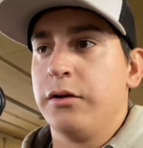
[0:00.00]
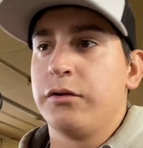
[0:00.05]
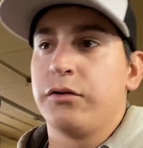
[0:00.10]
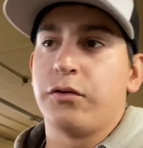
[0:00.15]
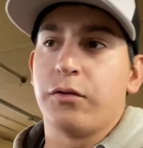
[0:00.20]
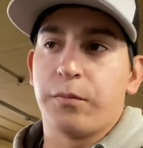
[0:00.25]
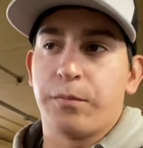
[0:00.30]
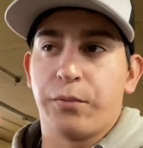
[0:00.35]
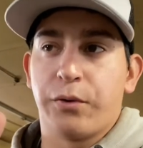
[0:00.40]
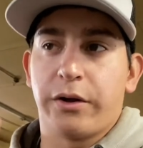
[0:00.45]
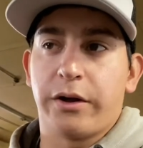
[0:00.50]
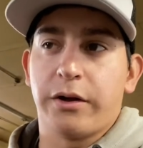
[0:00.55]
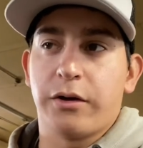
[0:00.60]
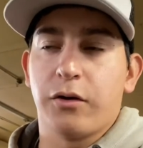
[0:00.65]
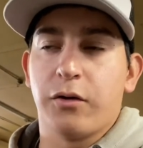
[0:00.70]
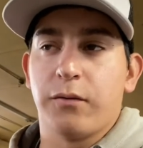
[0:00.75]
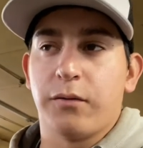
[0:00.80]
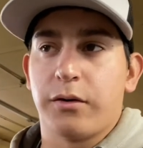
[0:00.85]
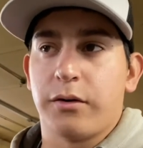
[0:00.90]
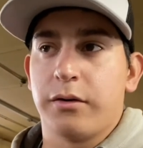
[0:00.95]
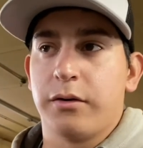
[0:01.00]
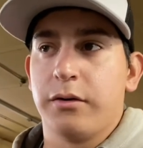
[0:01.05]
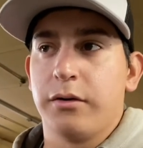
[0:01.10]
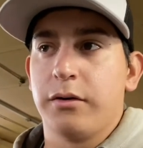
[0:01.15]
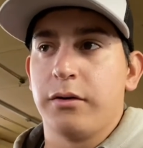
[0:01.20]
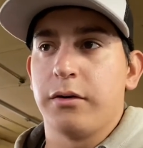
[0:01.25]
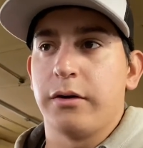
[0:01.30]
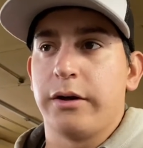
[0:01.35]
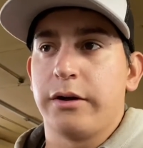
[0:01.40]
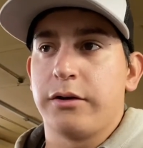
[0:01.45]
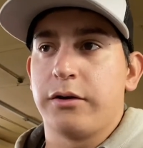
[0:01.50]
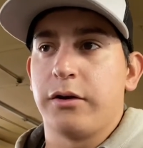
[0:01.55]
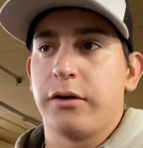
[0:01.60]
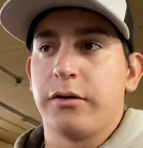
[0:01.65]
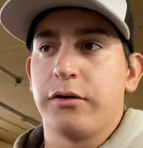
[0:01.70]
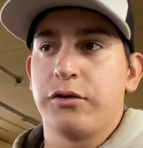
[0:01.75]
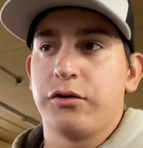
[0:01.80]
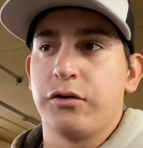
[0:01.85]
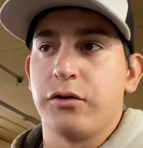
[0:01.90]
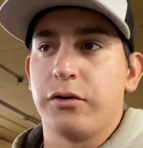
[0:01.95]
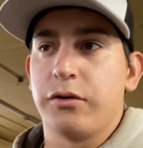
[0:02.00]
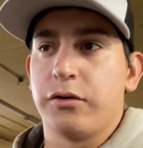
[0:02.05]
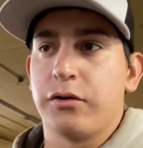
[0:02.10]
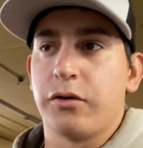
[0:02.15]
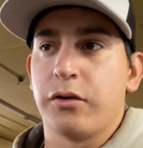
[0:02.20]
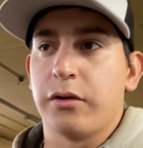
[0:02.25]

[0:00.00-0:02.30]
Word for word: to bring it over, like to shoot to